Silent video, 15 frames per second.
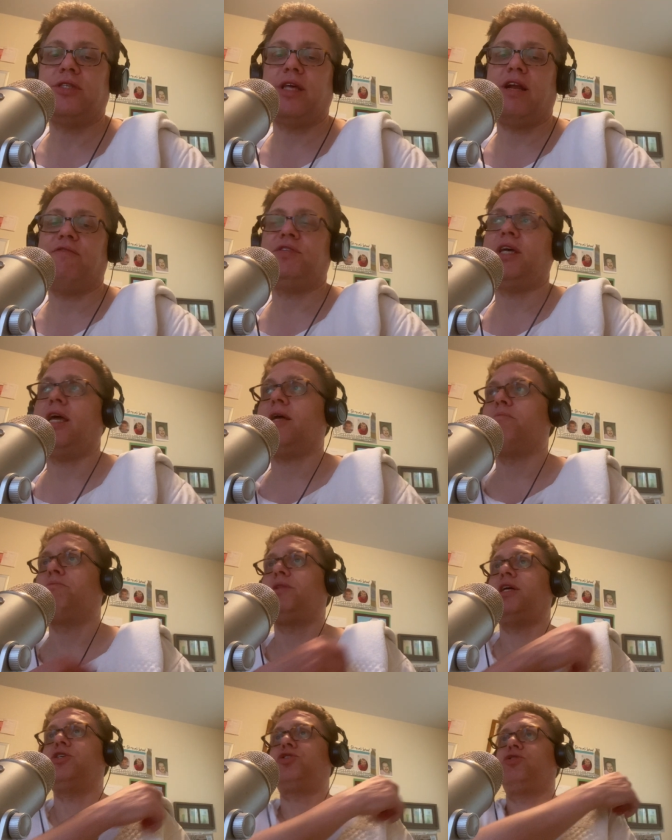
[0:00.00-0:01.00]
that have taken
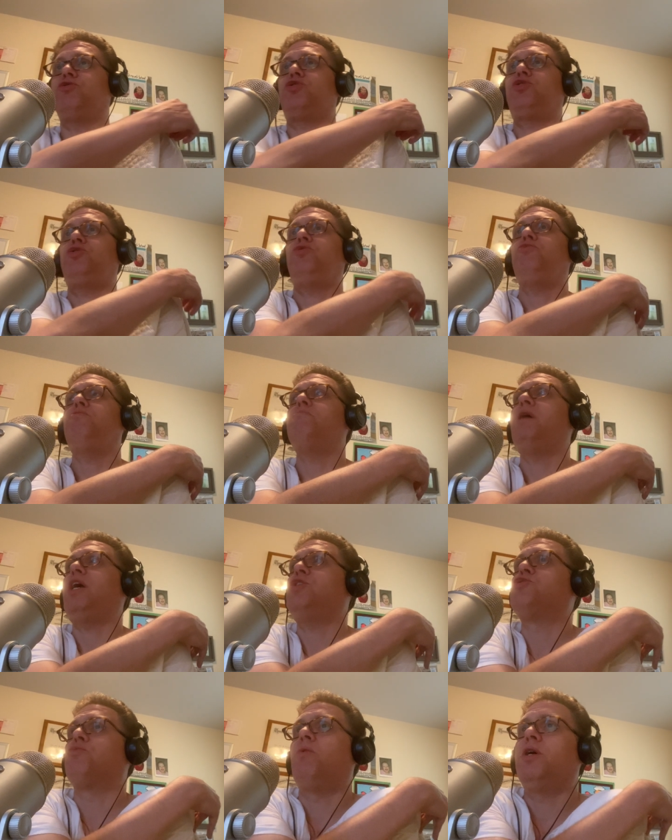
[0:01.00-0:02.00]
place. And there's two
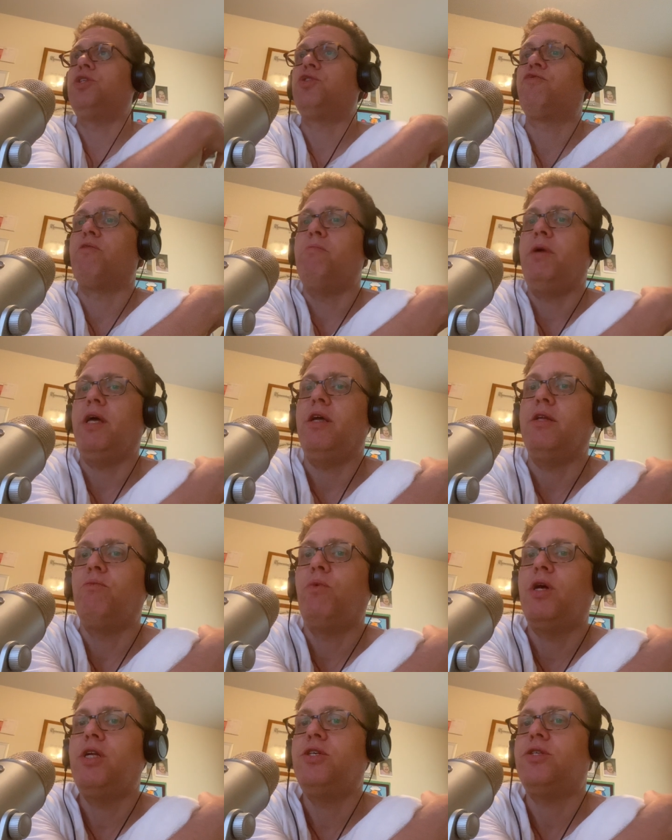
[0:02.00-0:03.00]
major ones for me,
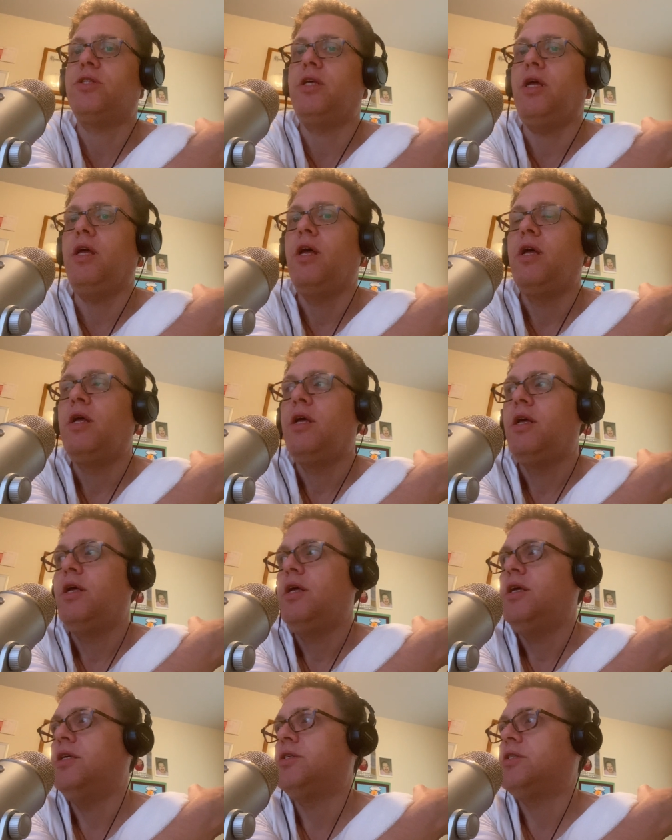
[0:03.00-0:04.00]
and one is the
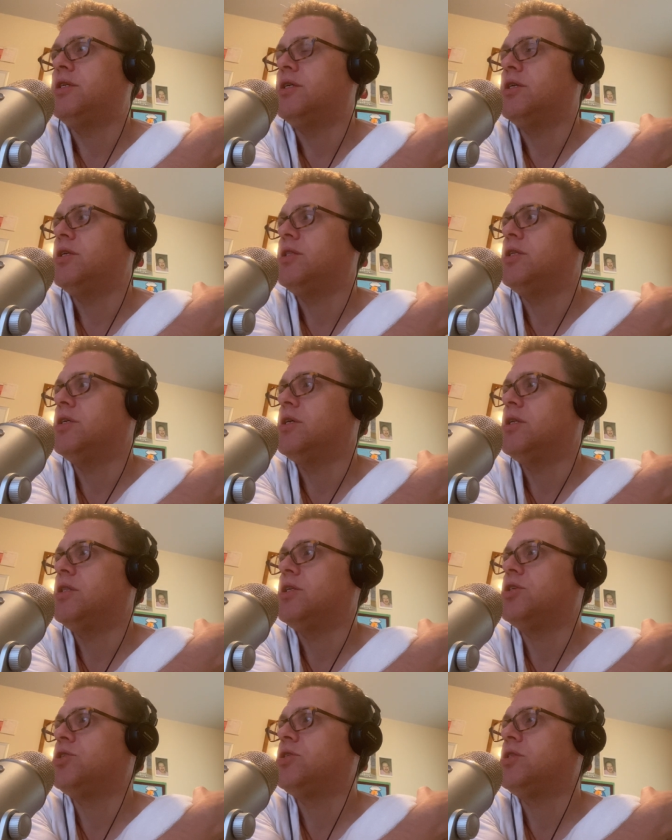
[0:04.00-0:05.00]
is the the the,
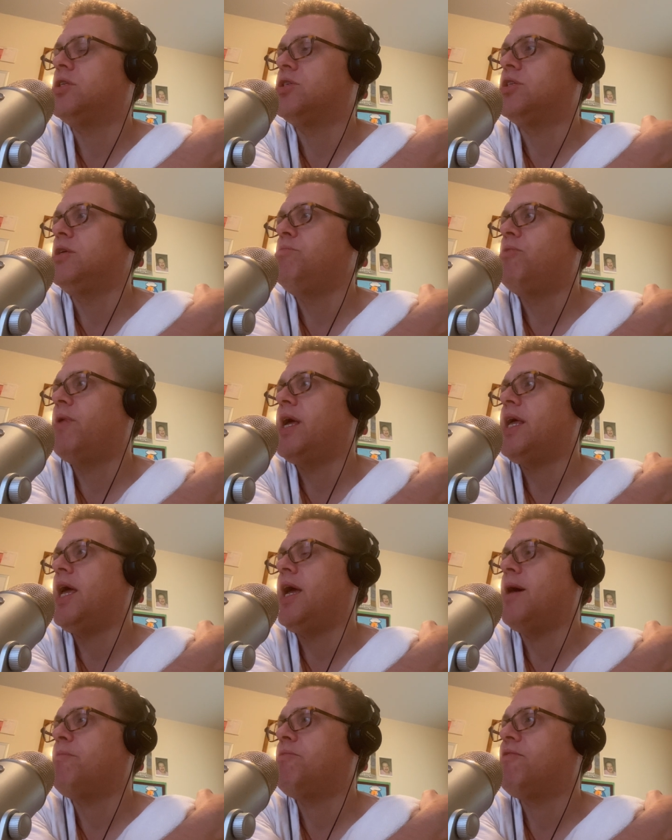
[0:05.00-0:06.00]
the sleepaway
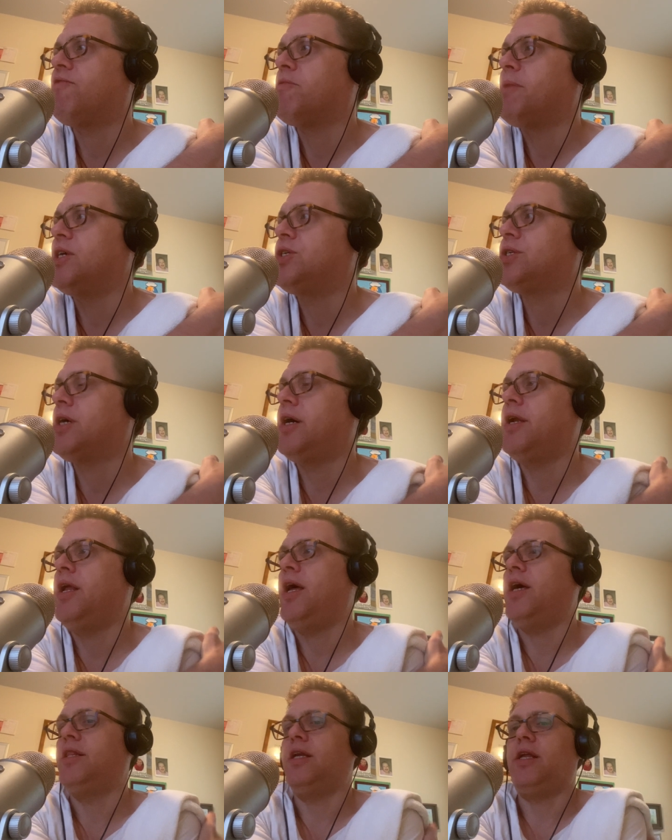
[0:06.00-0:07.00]
camp for my son
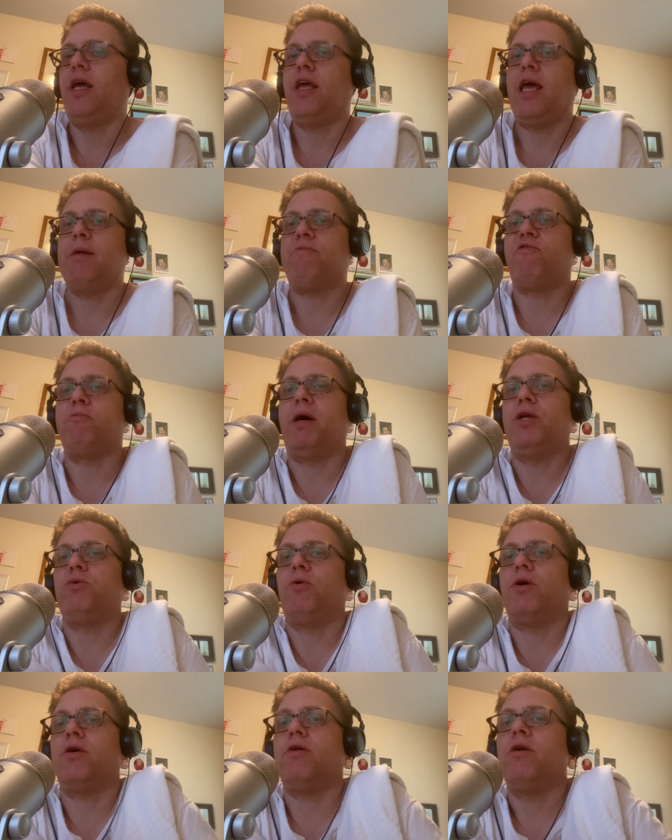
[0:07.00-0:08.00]
and the day camp for my
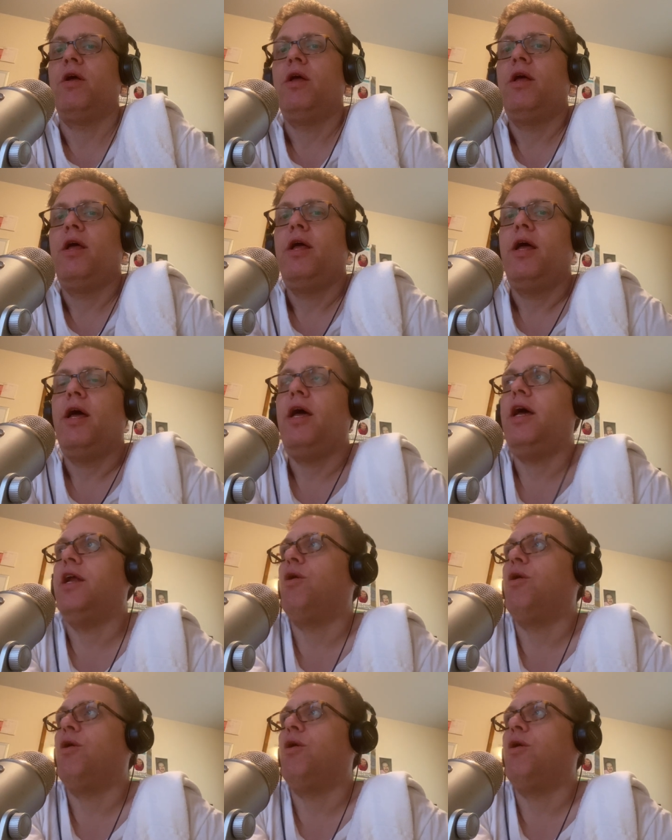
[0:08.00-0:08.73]
daughter, and